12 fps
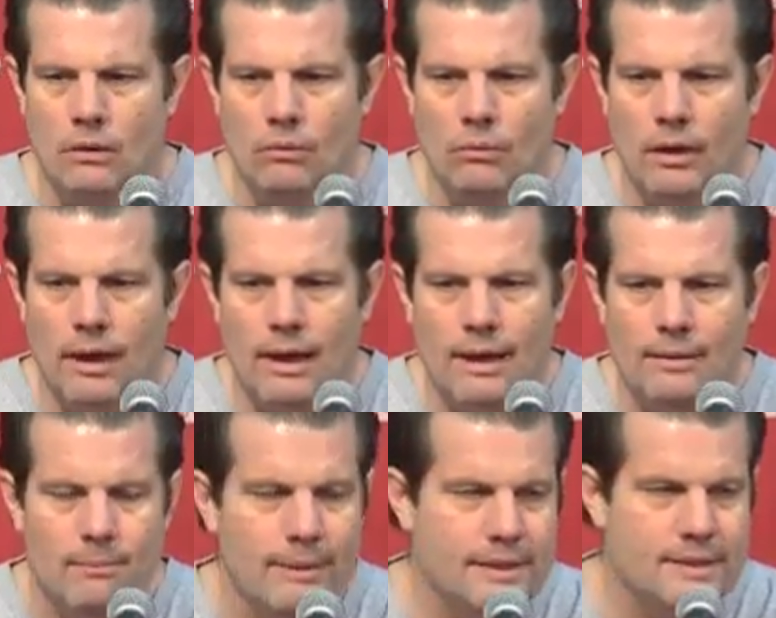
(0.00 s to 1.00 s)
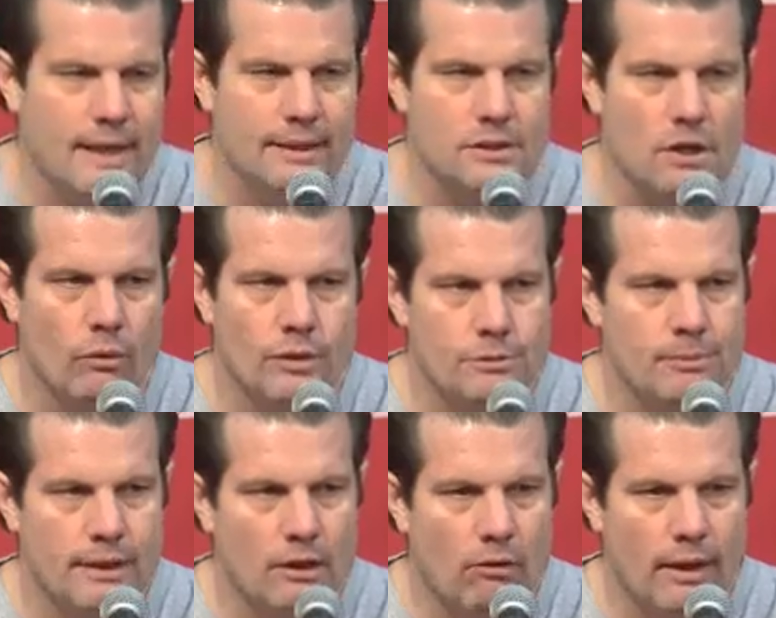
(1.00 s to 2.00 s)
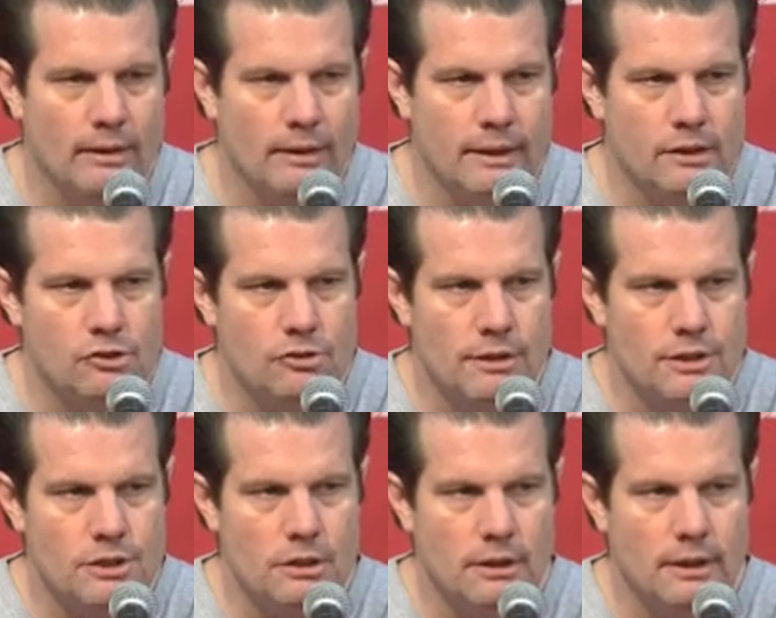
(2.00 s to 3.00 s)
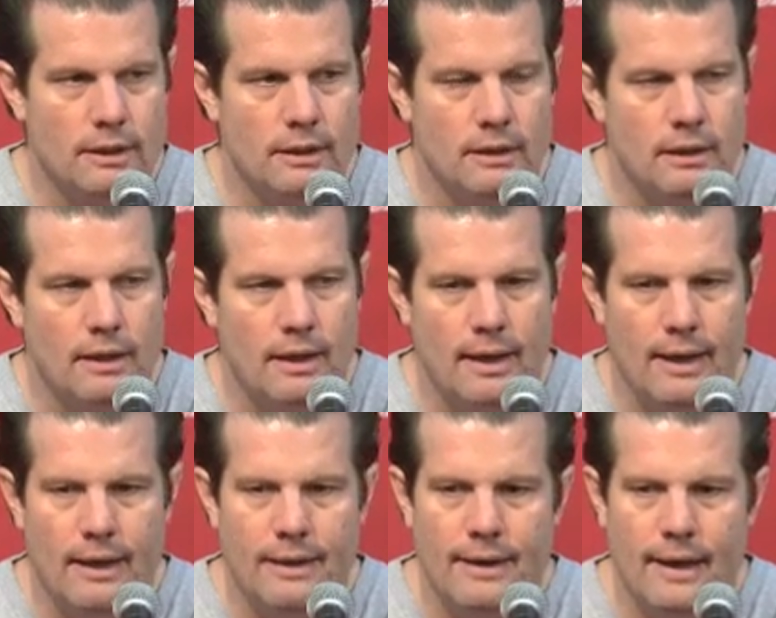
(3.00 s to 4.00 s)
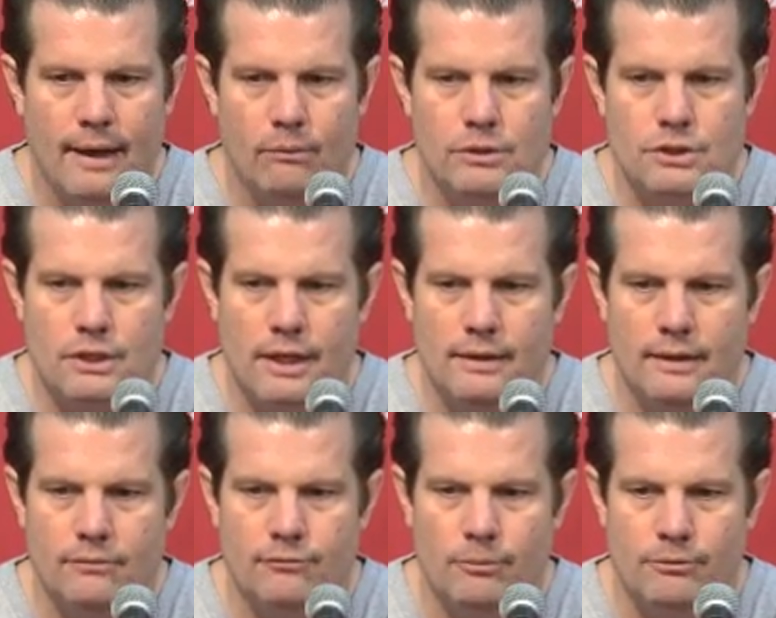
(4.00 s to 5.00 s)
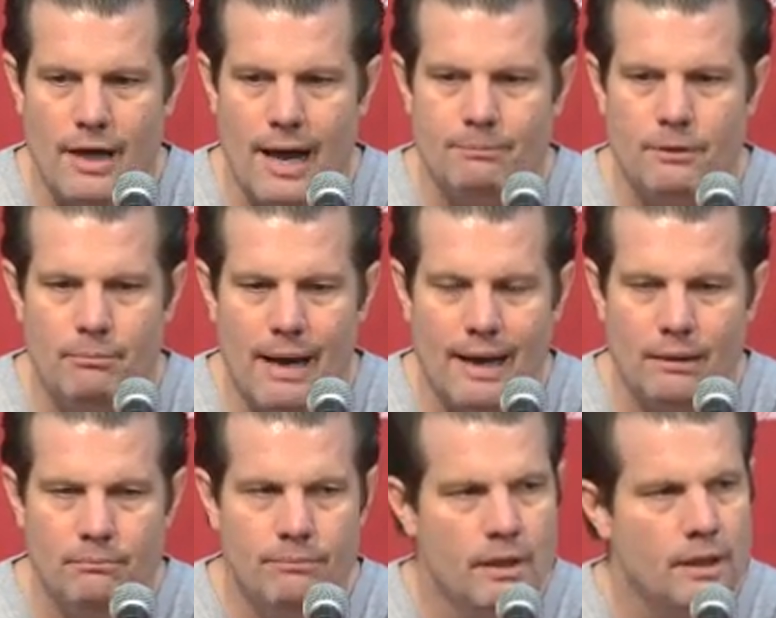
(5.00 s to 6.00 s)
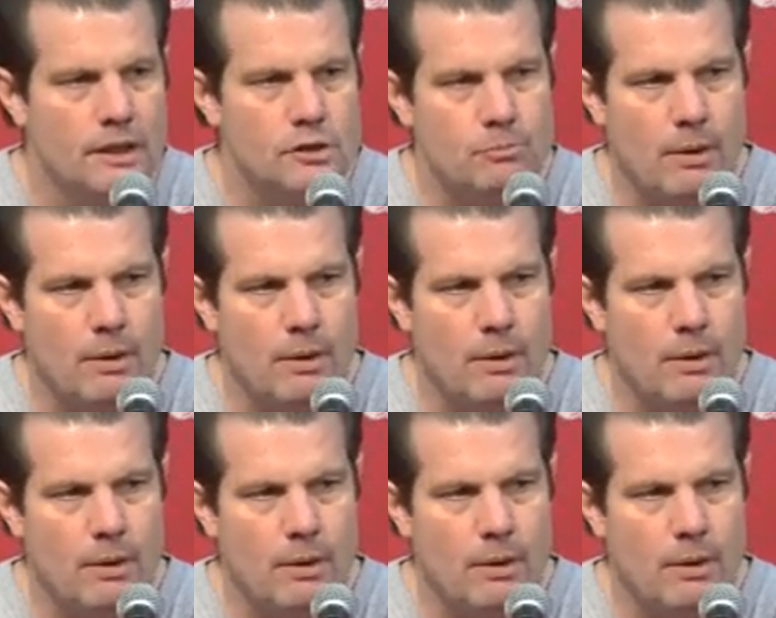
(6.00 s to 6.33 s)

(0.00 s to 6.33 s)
Well, the Big Ten has always been a great league traditionally, and I would say that from top to bottom, it's